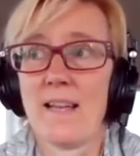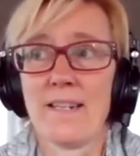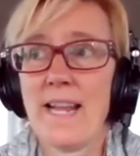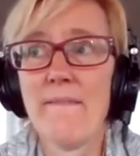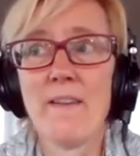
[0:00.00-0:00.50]

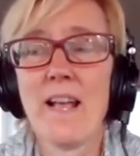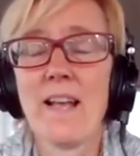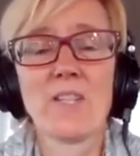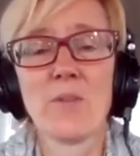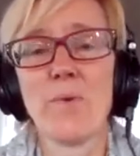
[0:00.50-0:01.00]
David
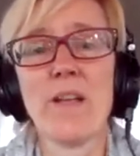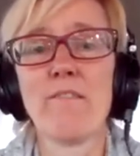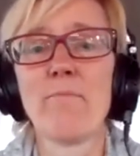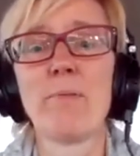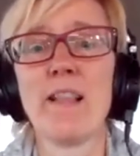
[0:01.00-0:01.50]
has a
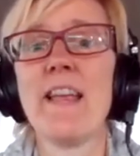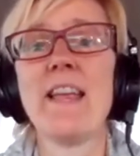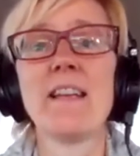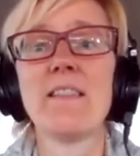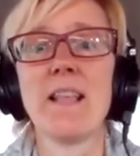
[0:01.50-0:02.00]
way of
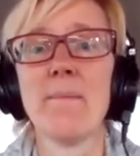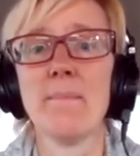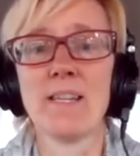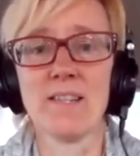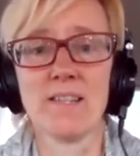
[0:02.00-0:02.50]
playing that
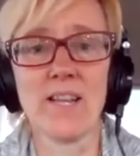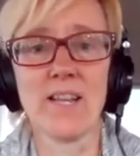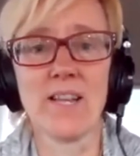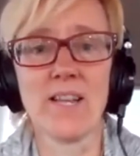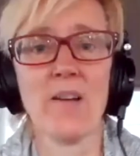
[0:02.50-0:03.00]
makes it
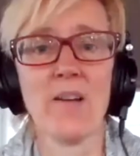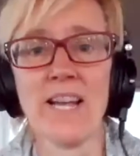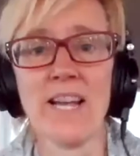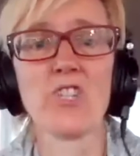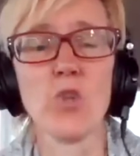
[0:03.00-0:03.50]
sound like
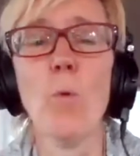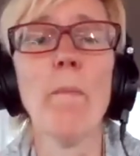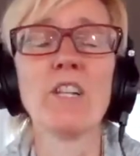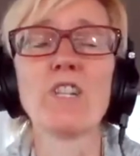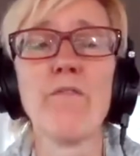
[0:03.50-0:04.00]
so
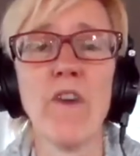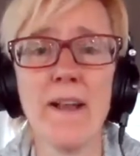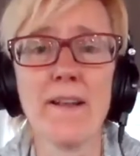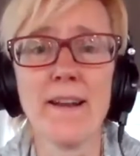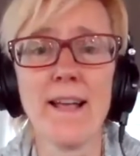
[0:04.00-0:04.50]
much
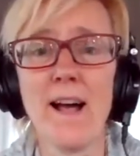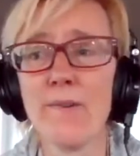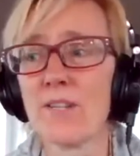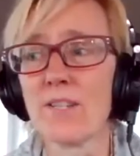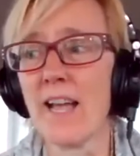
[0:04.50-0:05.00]
fun. I
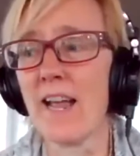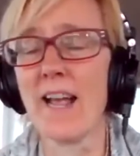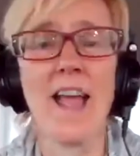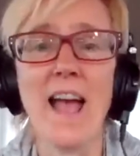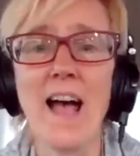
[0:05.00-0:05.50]
was like,
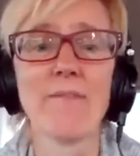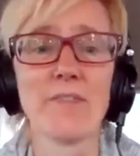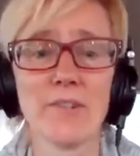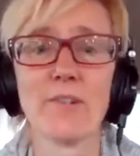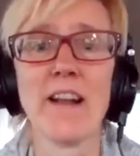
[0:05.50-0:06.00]
I have
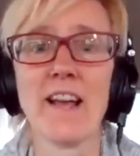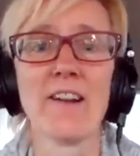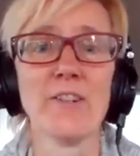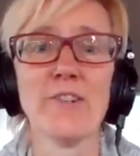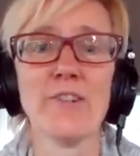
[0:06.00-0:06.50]
to learn how
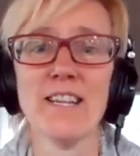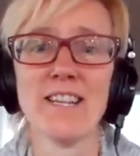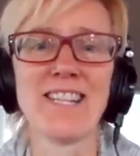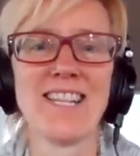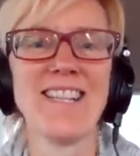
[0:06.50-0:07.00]
to do
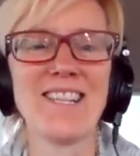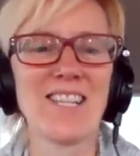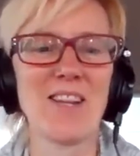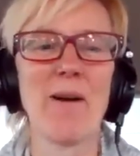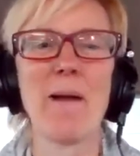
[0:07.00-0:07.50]
this. And
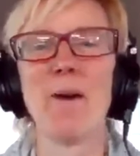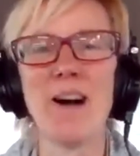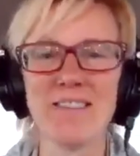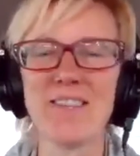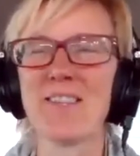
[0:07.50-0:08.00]
so I
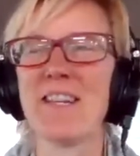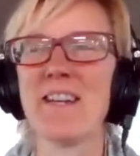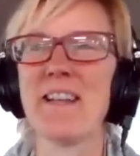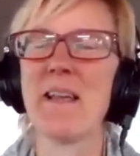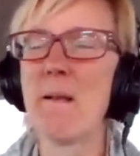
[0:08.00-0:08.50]
bought the
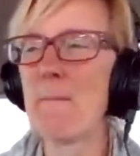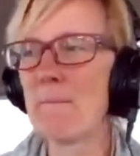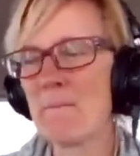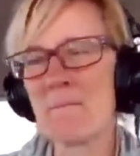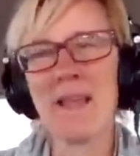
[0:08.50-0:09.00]
CD,
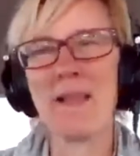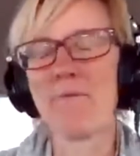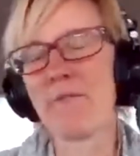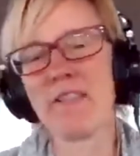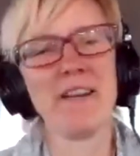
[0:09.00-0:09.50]

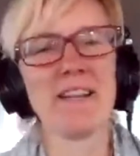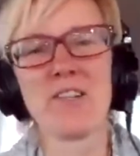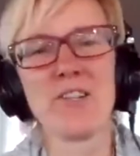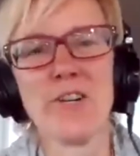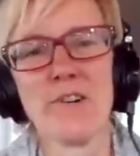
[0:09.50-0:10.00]
and for the
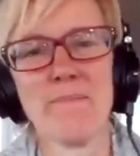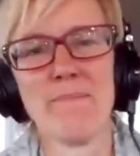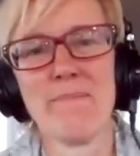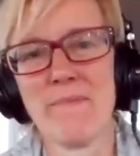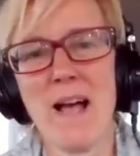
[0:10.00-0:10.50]
next year,
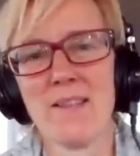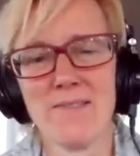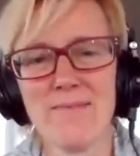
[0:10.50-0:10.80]
that